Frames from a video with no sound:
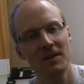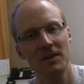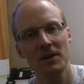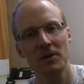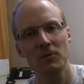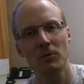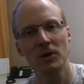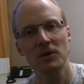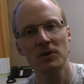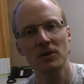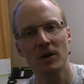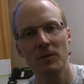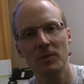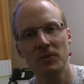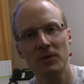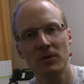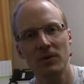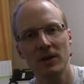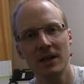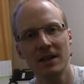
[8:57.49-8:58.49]
the
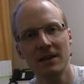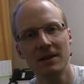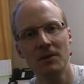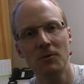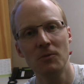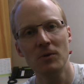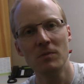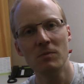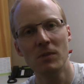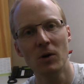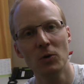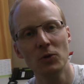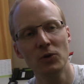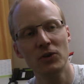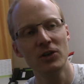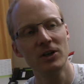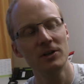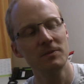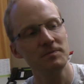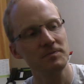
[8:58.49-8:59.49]
quadcopter in the
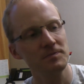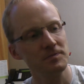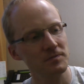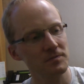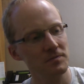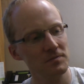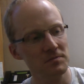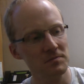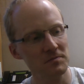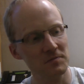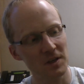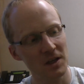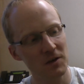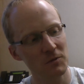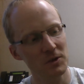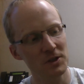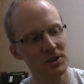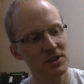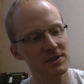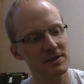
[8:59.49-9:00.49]
remote,
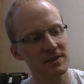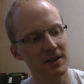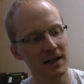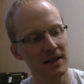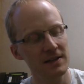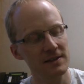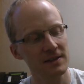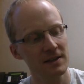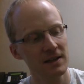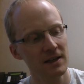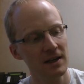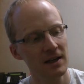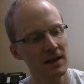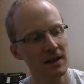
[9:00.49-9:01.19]
which is nice.